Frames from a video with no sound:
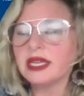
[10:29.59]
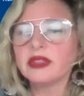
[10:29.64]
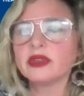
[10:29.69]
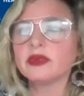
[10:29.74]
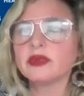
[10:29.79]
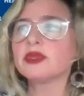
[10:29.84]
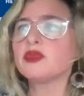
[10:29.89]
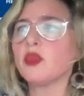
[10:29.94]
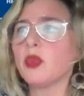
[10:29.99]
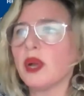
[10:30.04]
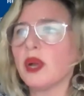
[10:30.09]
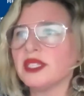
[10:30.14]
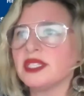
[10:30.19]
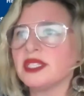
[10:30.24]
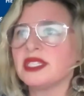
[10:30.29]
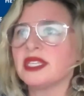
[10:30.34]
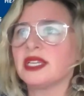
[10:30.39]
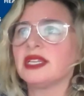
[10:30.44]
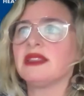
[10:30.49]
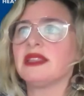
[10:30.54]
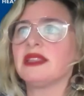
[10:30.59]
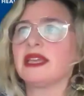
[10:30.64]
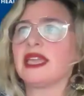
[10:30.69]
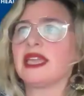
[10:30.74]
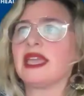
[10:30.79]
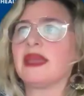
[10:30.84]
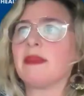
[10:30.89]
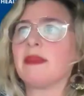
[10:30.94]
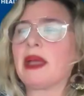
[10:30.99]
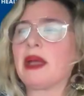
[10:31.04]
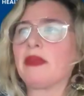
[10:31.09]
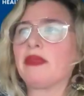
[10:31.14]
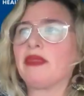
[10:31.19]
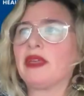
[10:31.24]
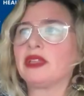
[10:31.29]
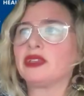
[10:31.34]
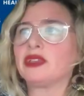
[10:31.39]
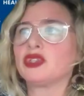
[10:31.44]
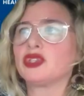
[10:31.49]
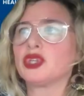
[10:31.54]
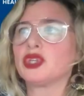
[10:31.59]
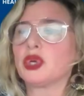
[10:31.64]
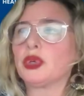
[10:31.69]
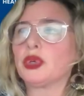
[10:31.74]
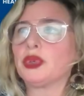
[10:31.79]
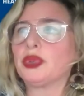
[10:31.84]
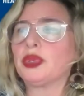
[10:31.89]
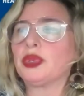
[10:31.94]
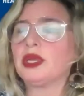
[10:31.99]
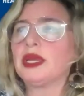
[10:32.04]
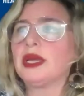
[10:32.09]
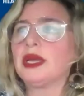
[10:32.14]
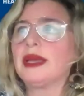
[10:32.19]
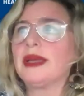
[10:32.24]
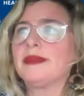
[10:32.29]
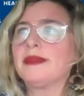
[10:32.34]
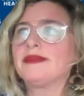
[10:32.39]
There was one study that came out that showed